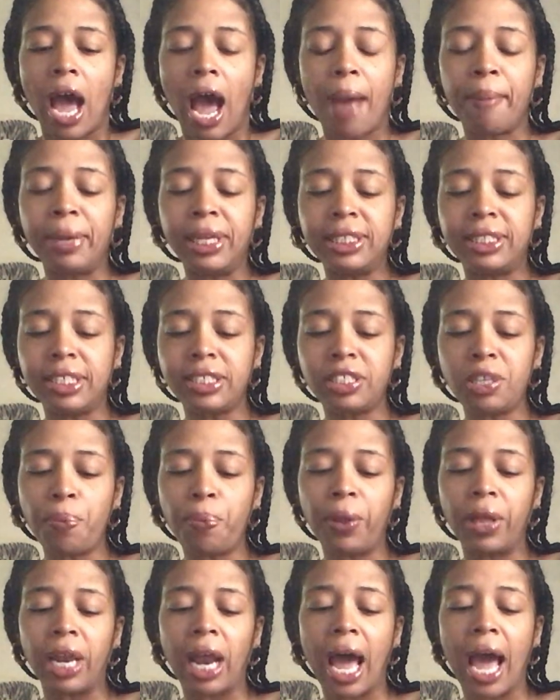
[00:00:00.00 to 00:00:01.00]
I mean,
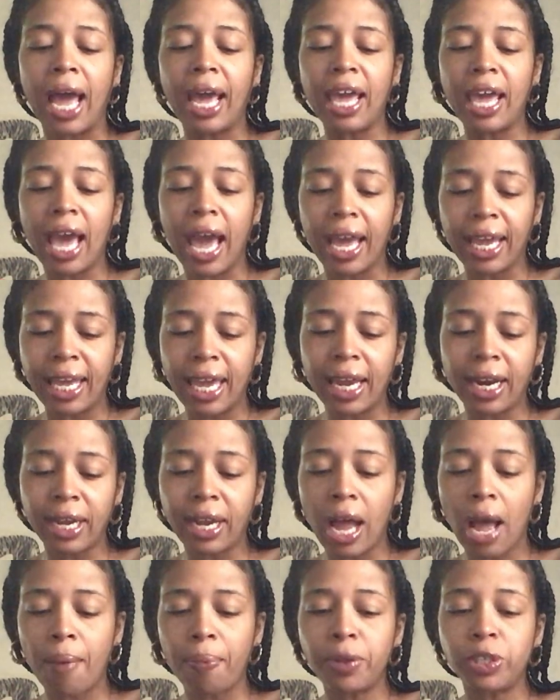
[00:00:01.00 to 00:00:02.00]
discipline. I can't
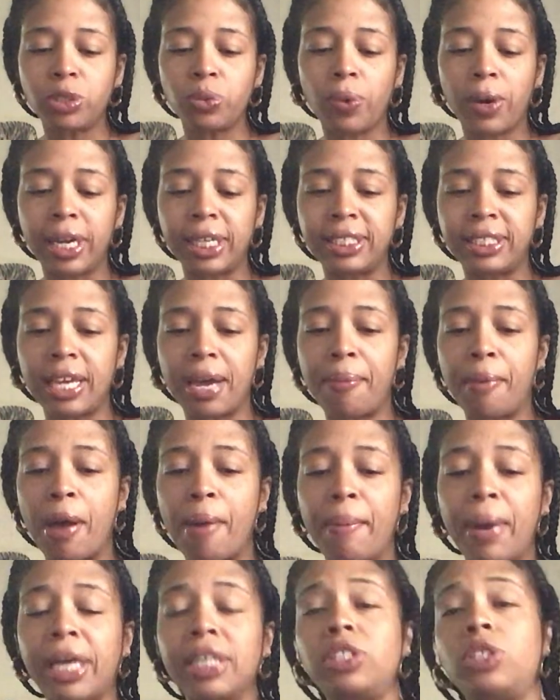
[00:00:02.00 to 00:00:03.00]
accomplish what I set my
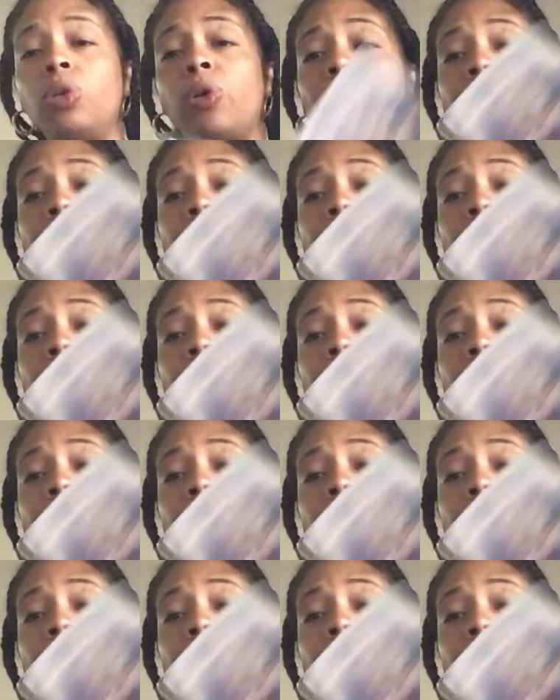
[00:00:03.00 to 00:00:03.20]
mind to.